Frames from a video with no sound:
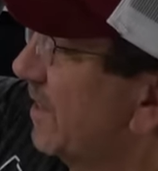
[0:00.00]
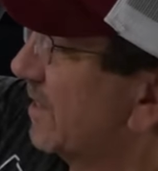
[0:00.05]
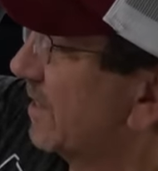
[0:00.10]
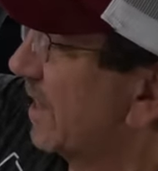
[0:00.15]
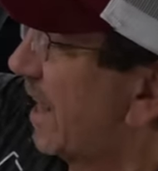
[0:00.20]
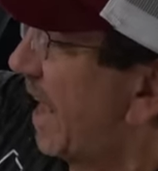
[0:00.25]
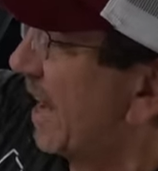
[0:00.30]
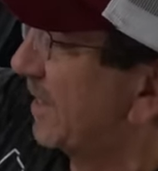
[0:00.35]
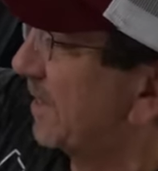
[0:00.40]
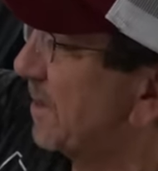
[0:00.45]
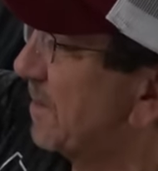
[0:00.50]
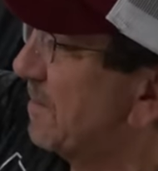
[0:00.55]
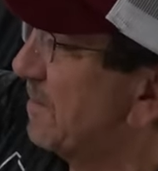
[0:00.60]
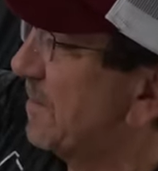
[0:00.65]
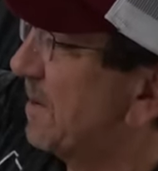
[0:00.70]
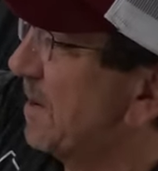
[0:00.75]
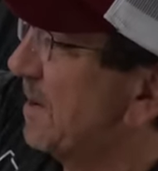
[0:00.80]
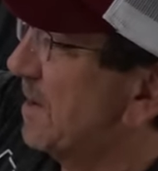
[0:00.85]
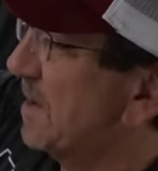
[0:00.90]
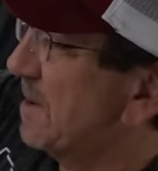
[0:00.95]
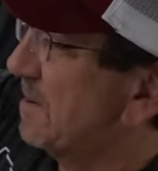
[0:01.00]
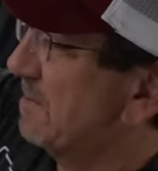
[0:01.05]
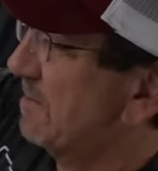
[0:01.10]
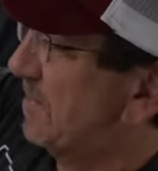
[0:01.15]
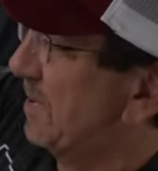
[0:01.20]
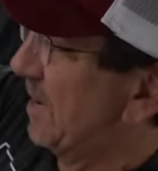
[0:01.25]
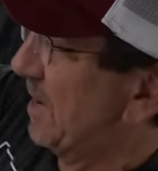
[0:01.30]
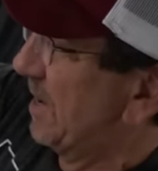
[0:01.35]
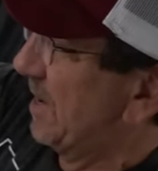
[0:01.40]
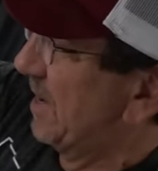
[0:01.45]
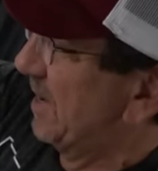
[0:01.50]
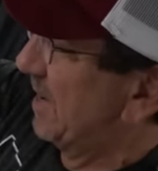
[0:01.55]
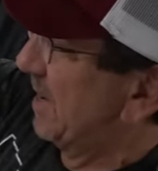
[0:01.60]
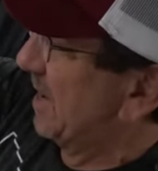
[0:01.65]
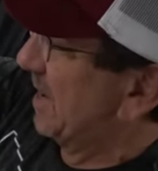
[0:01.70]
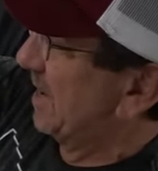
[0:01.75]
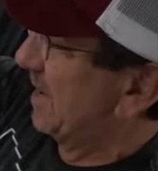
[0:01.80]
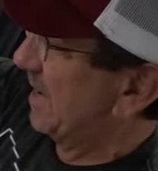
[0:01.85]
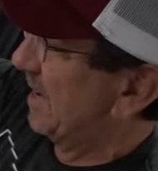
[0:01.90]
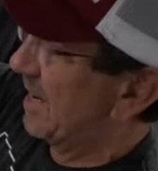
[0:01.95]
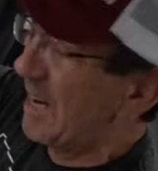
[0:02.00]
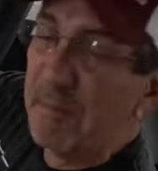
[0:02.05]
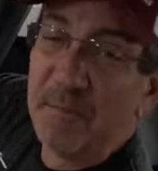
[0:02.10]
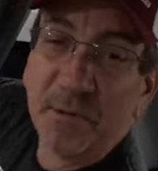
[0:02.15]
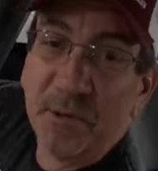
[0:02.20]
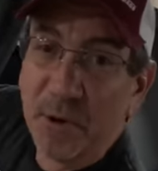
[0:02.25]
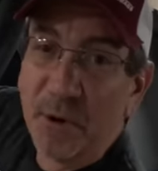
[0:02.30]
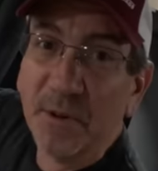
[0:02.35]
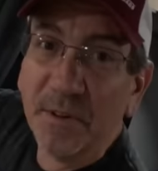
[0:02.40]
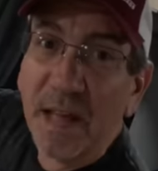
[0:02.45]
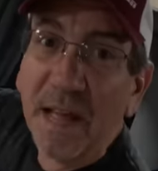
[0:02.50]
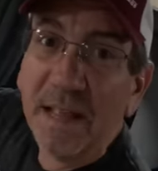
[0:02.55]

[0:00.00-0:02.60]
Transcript: dislike them, but uh, and I'm sure